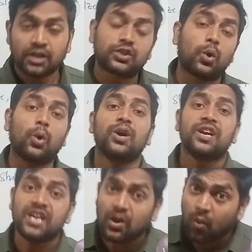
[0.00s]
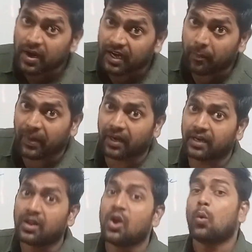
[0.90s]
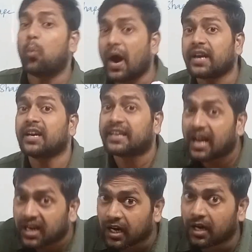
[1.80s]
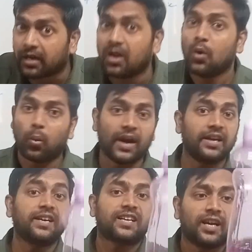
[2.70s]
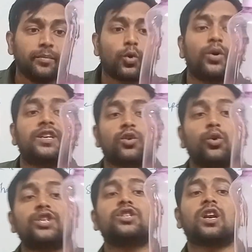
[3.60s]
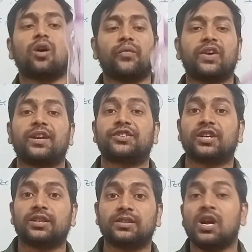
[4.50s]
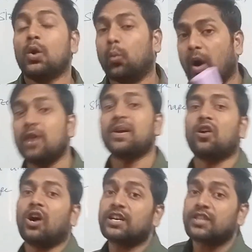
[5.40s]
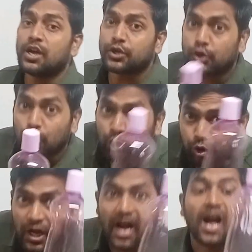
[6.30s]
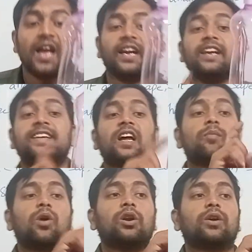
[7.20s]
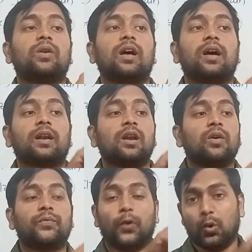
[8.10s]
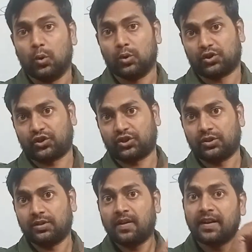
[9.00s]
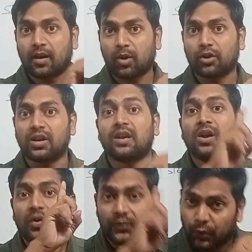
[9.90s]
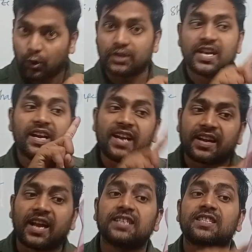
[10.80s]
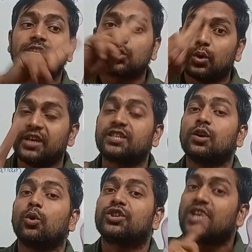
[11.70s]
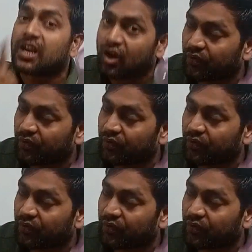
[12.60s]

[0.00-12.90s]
So here what happened? Why it occurred? Why it came to its original configuration? Why? Because due to the intermolecular force, it attains to its original